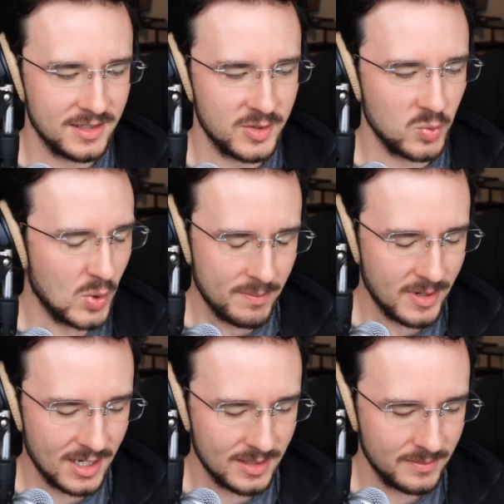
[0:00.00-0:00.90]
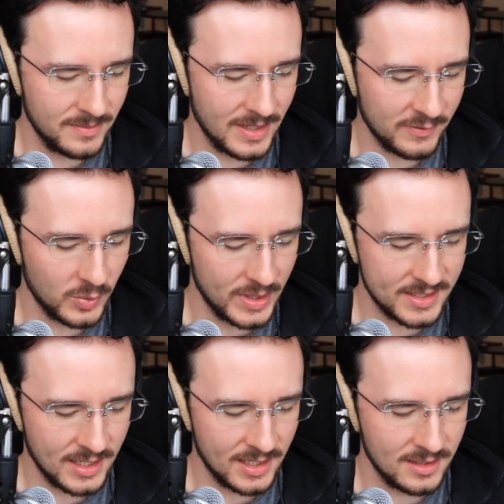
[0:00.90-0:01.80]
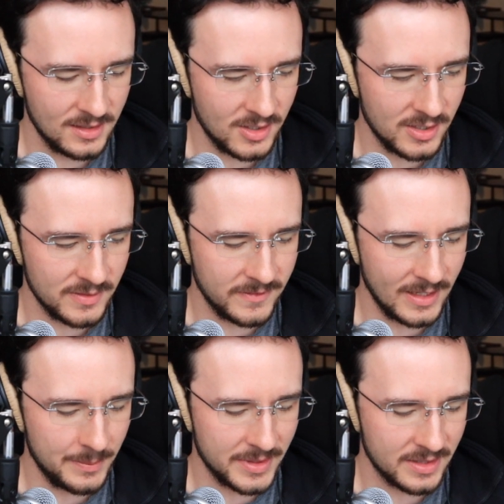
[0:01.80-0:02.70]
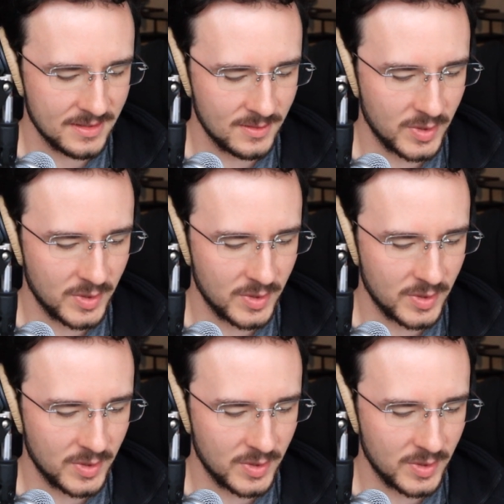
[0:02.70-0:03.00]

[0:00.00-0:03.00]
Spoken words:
do one POM every weekday on Fileinbox,